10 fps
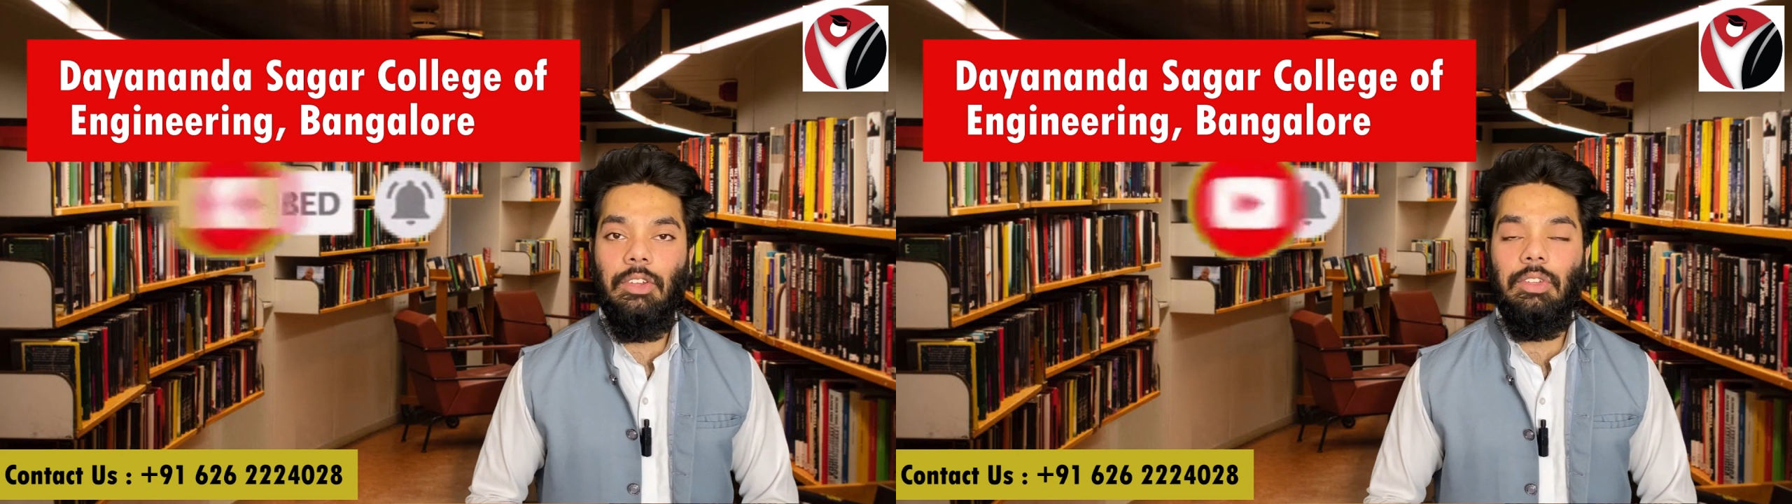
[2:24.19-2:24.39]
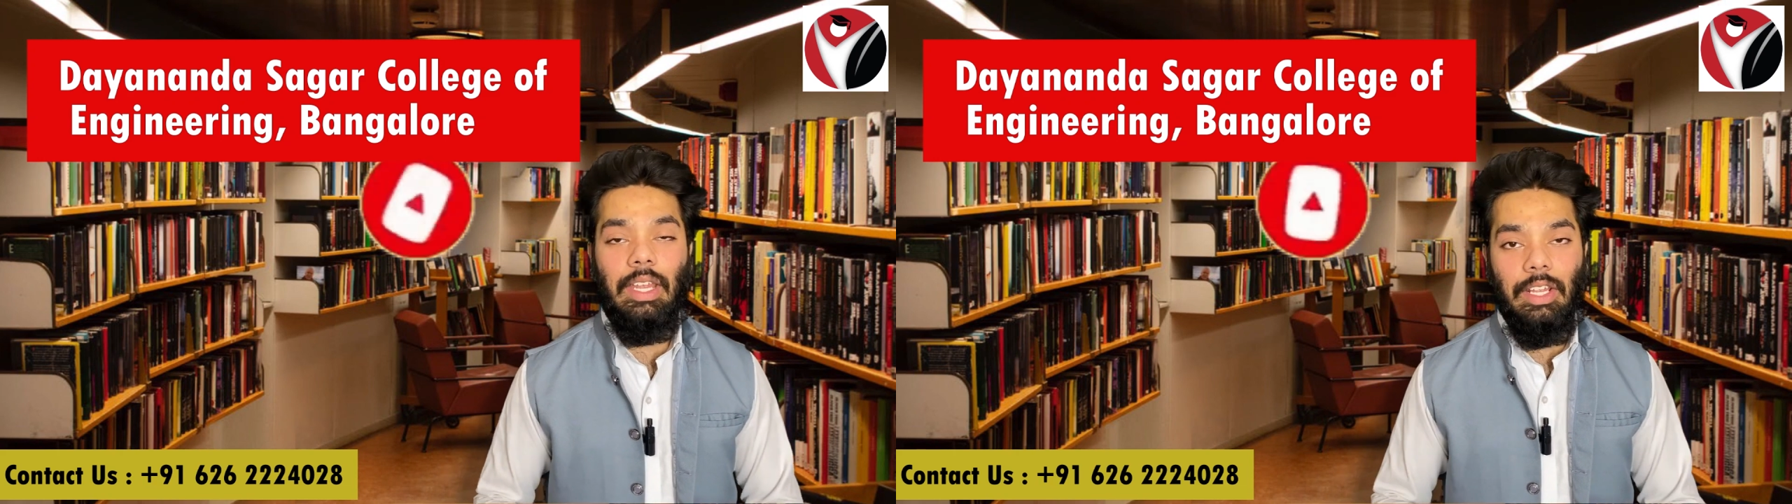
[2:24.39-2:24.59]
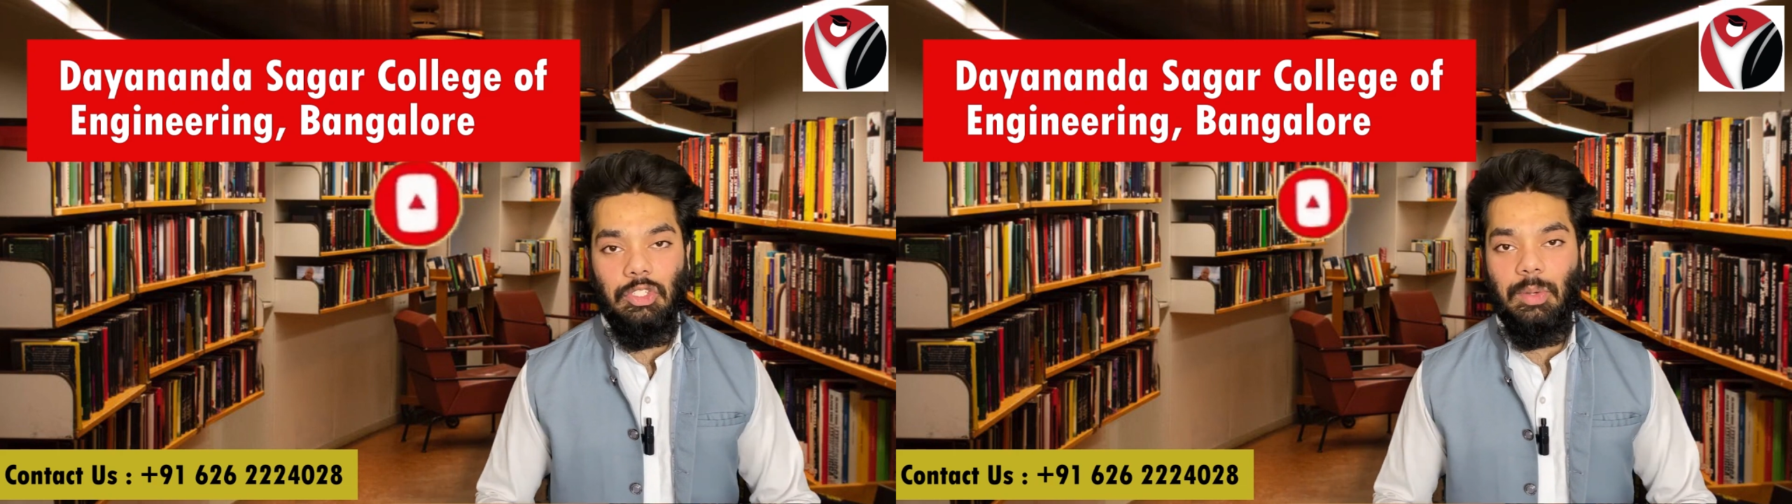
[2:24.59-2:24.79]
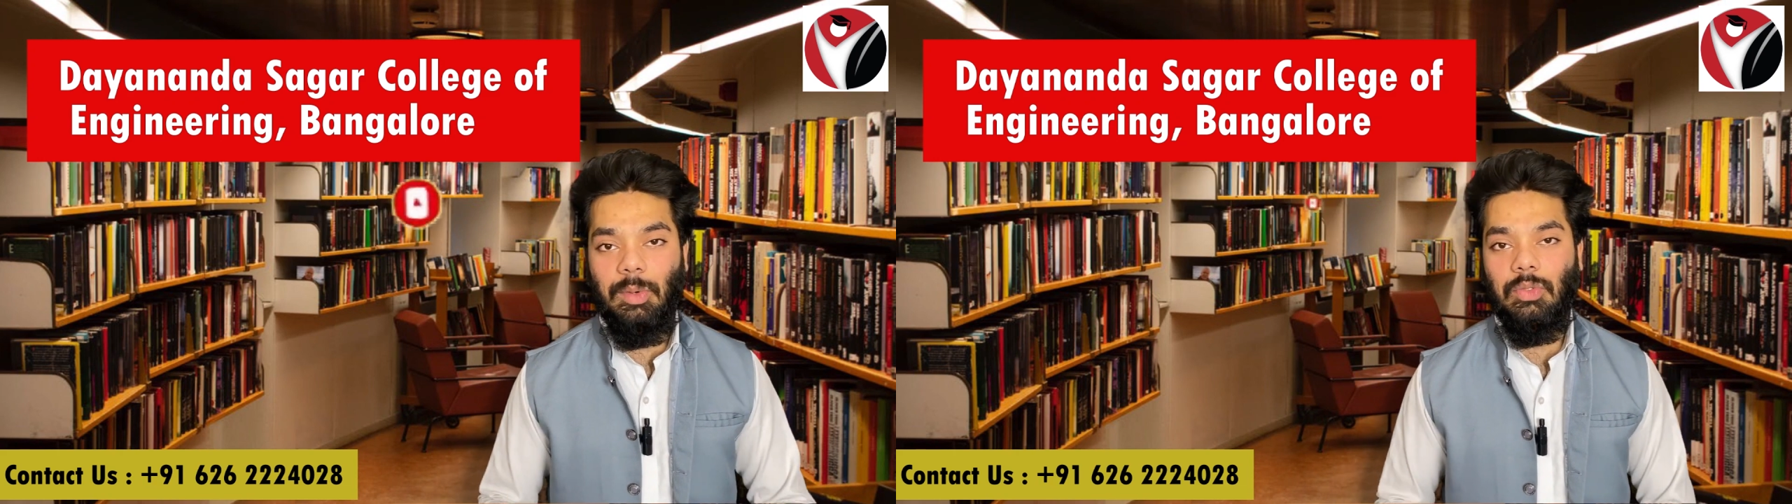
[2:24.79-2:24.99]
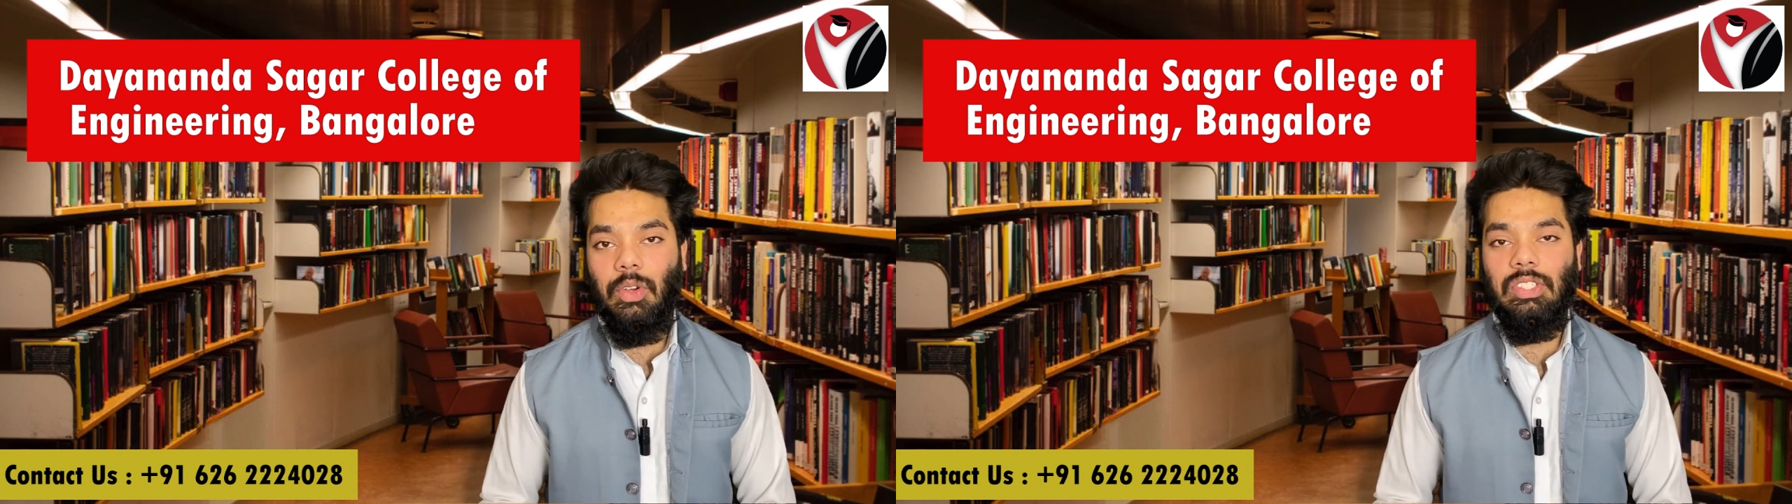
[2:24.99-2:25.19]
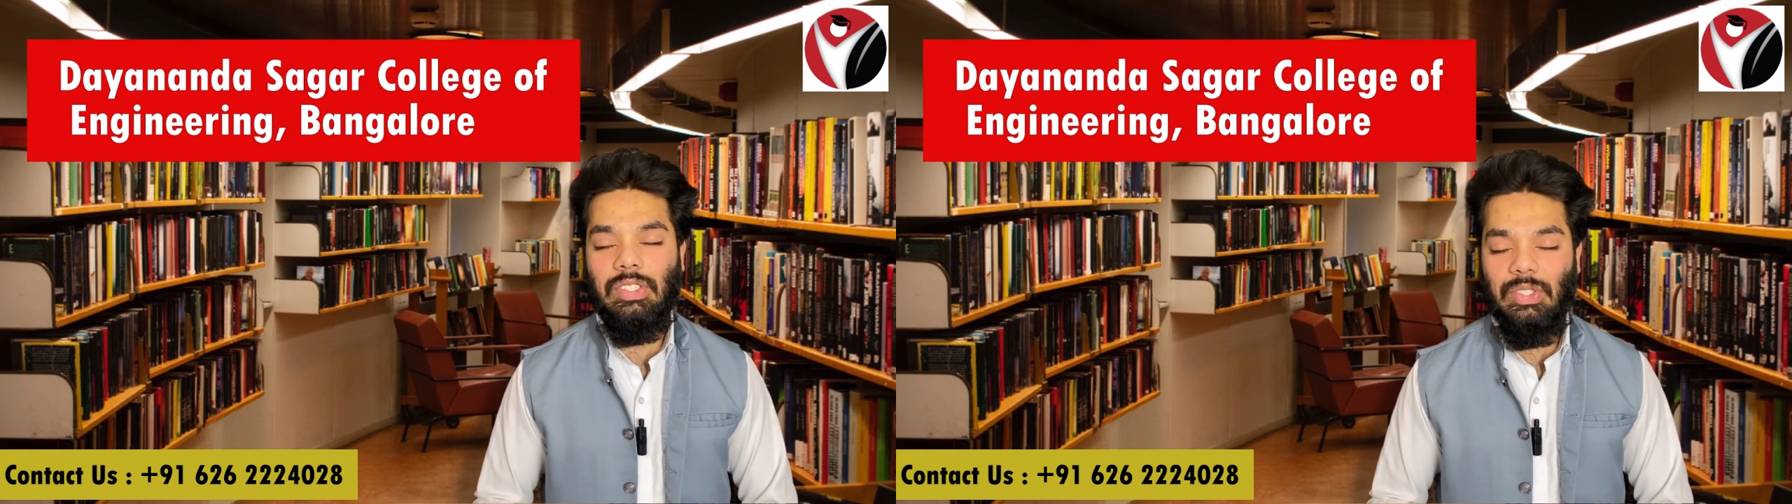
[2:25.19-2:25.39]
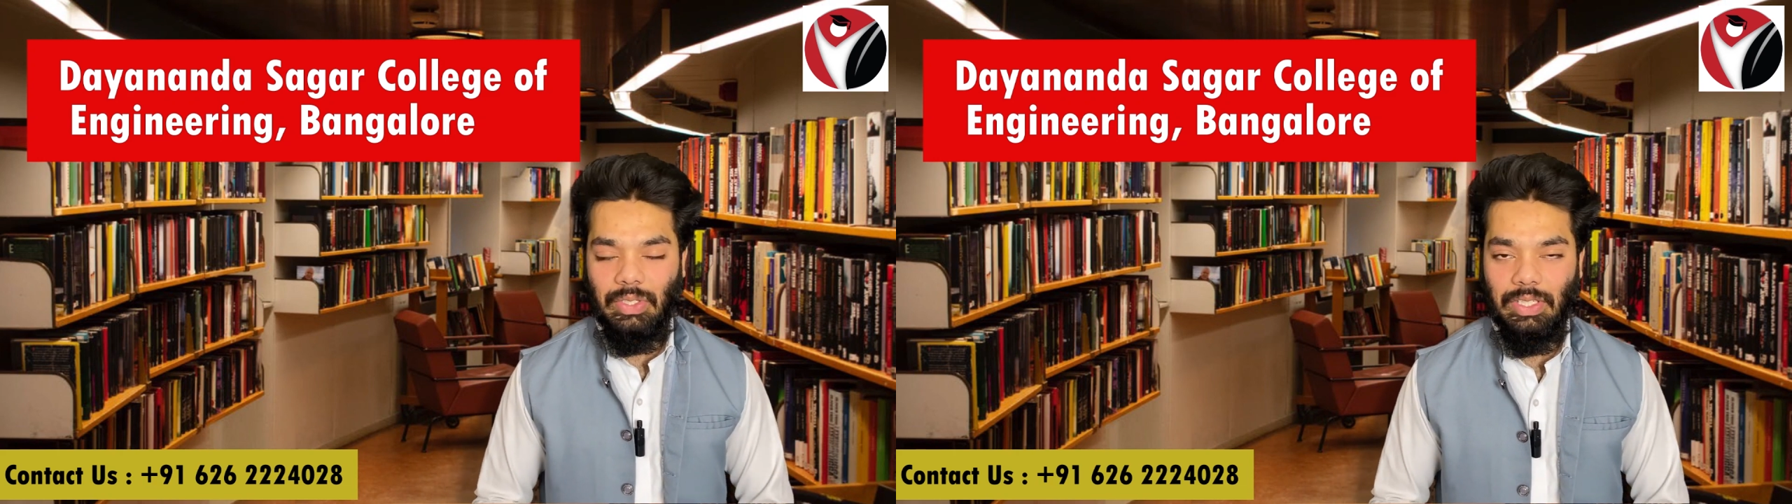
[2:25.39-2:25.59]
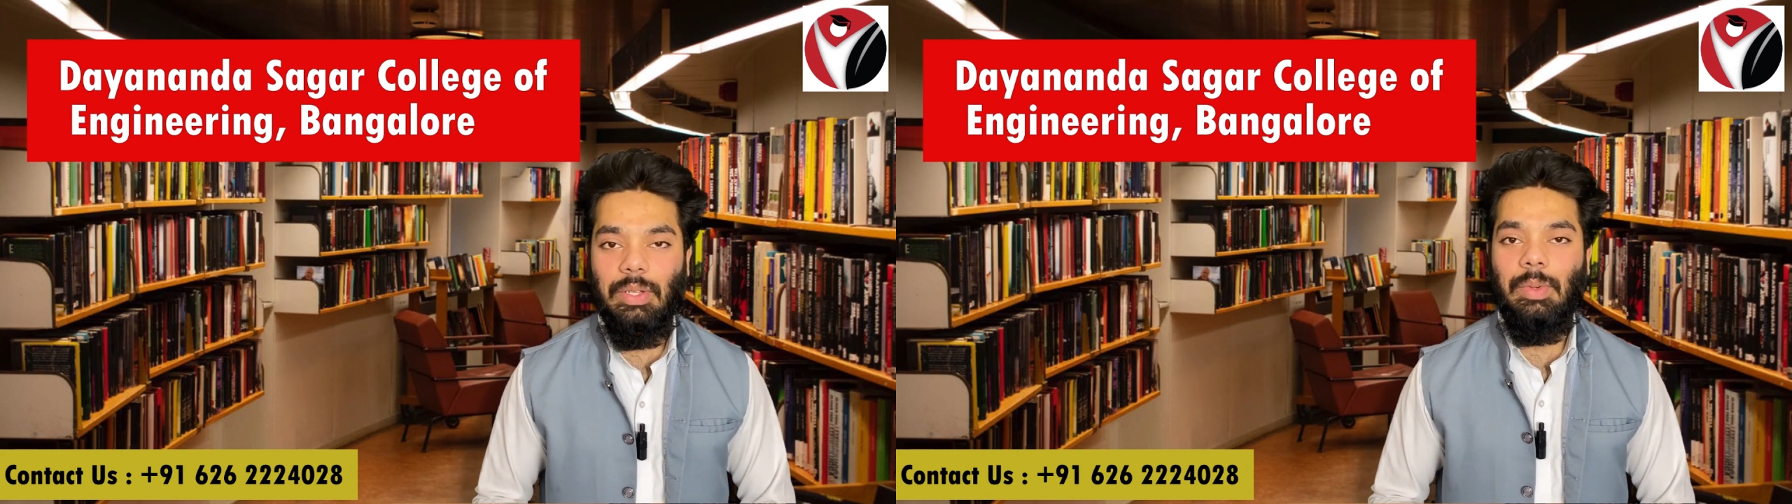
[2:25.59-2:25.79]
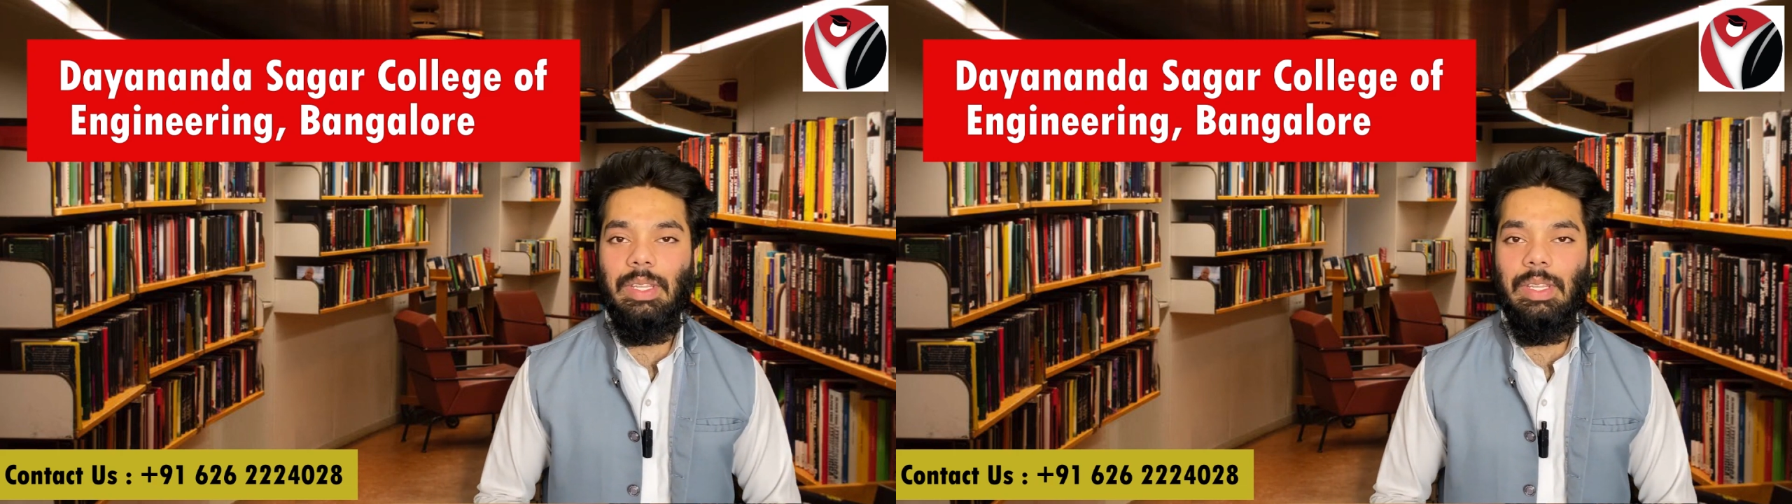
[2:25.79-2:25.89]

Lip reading: So thank you so much for watching. See you in another